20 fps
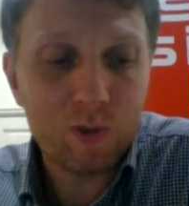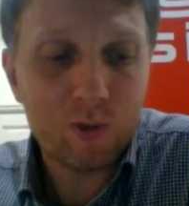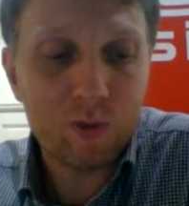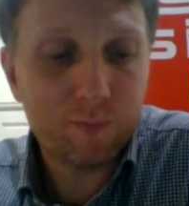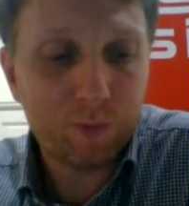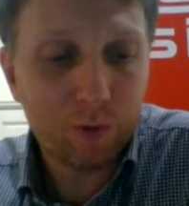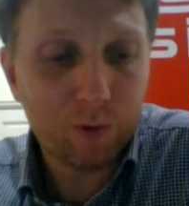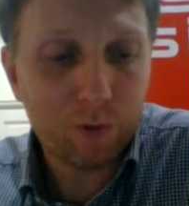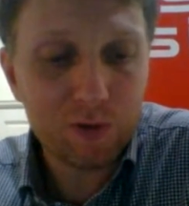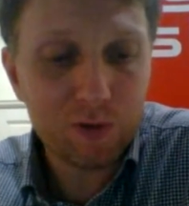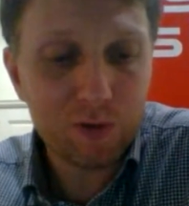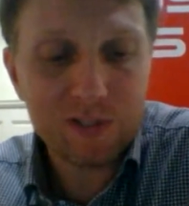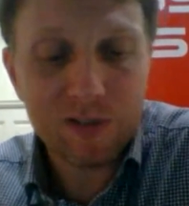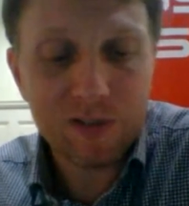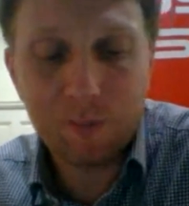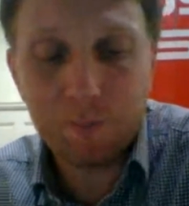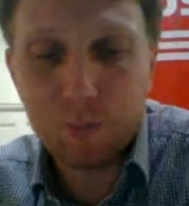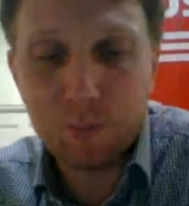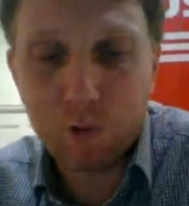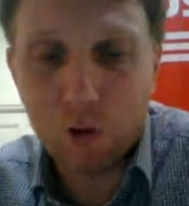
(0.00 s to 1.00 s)
But
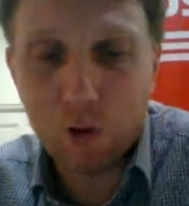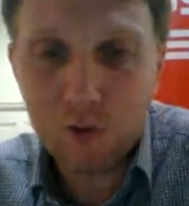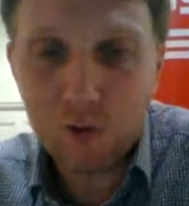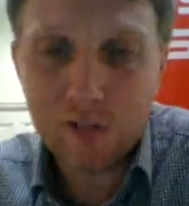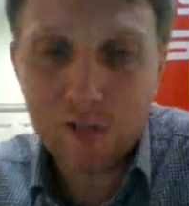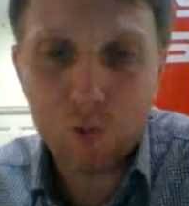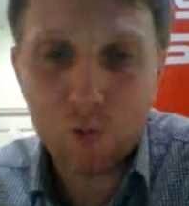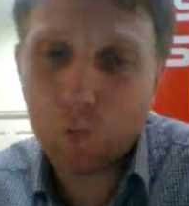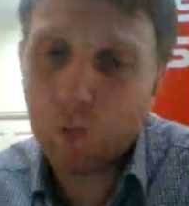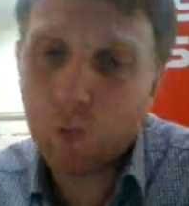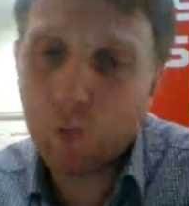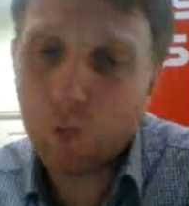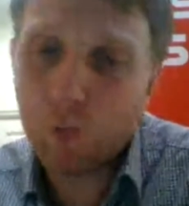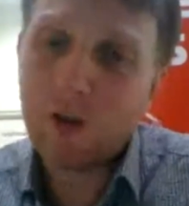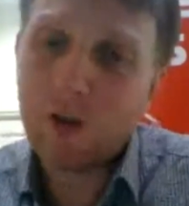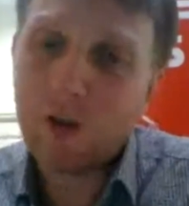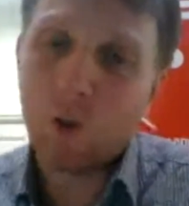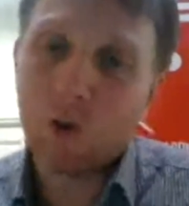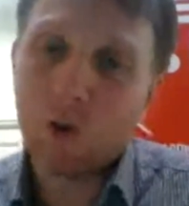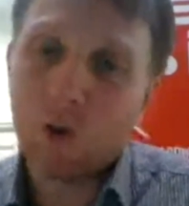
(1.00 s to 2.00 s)
for some projects, you
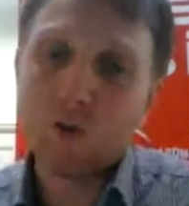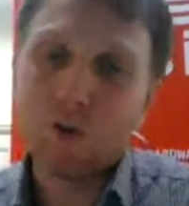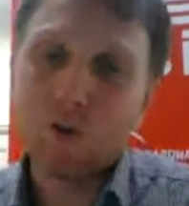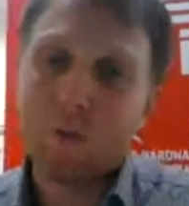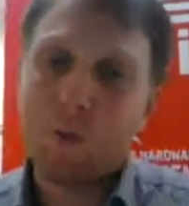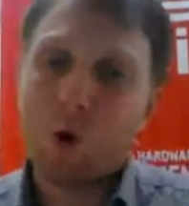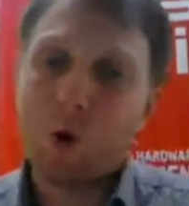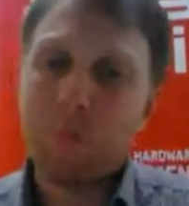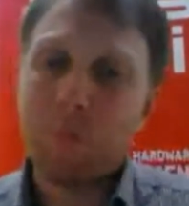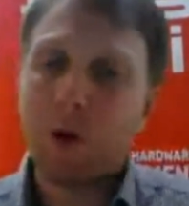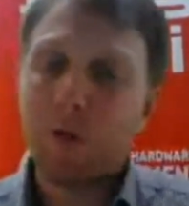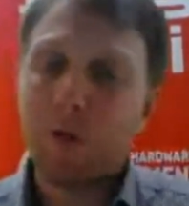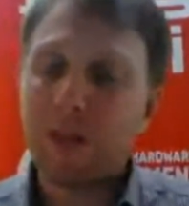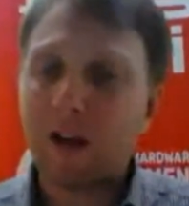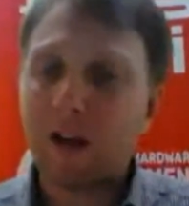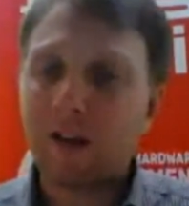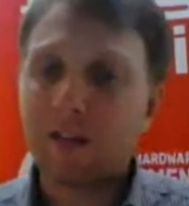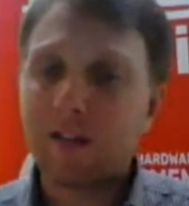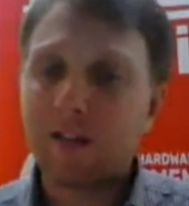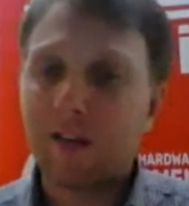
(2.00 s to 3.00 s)
really want to know more about the
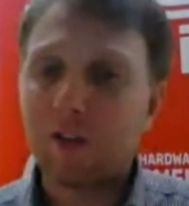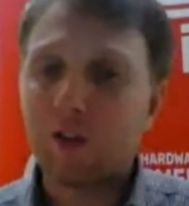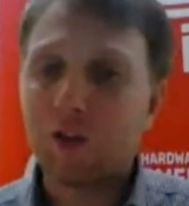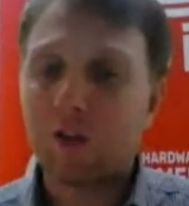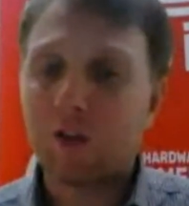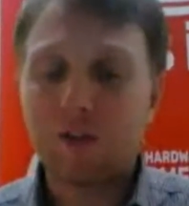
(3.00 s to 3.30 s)
architecture.